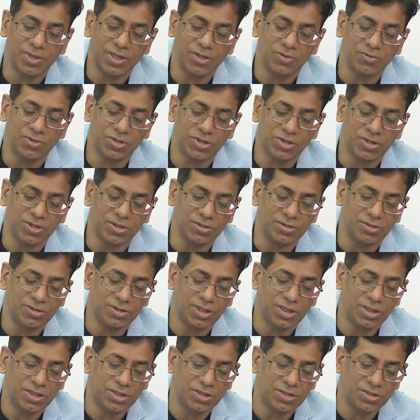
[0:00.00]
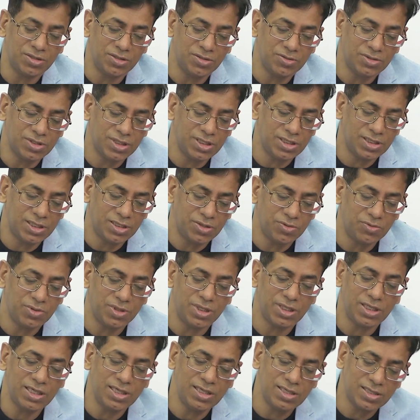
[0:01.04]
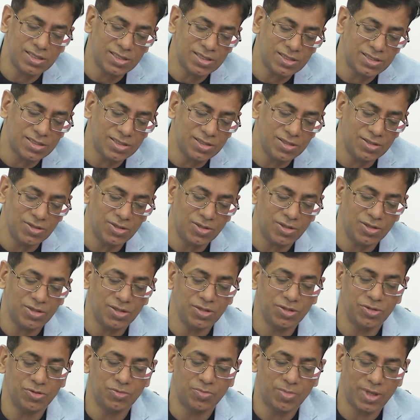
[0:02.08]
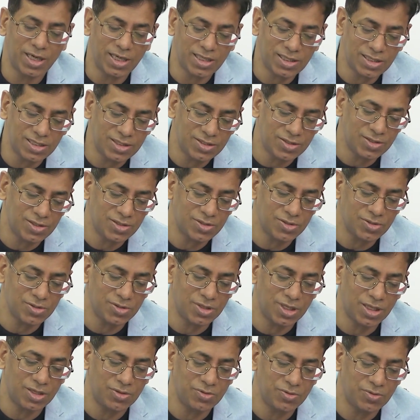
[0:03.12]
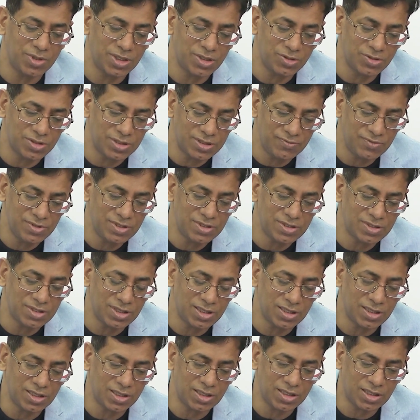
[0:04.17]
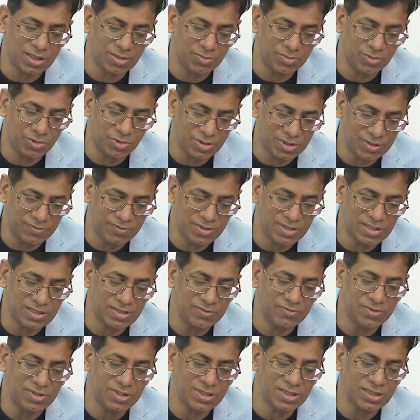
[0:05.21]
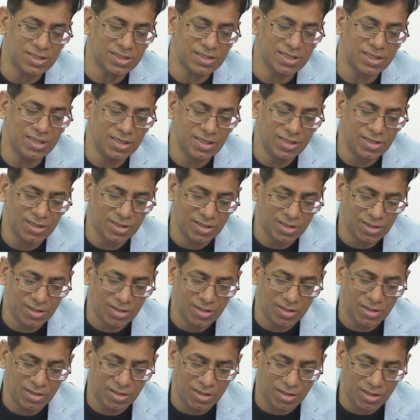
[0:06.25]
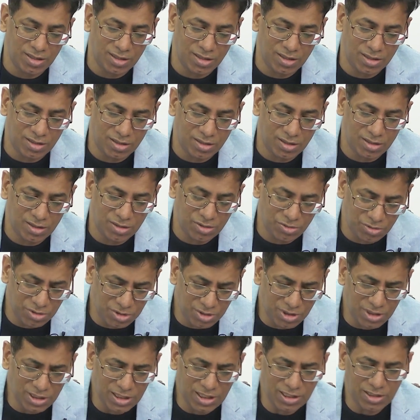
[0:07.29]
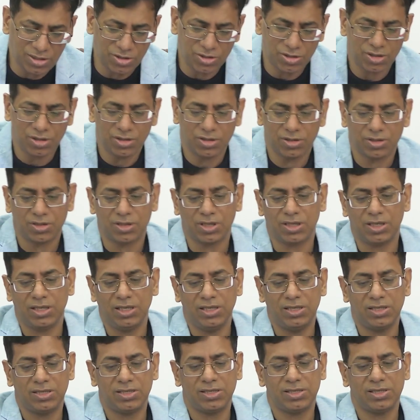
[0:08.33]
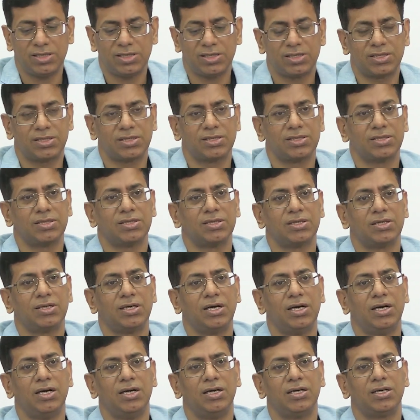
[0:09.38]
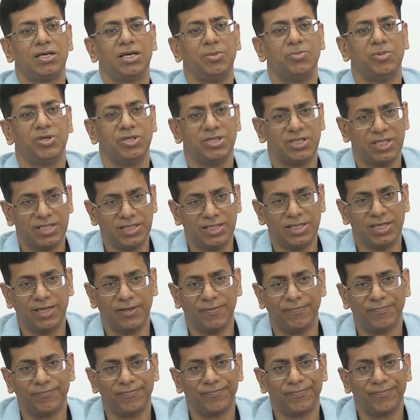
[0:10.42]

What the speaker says: my question. That you said that you are interested in law, you practice also. Now you want to come to civil services. Do you think that your interests keep on changing,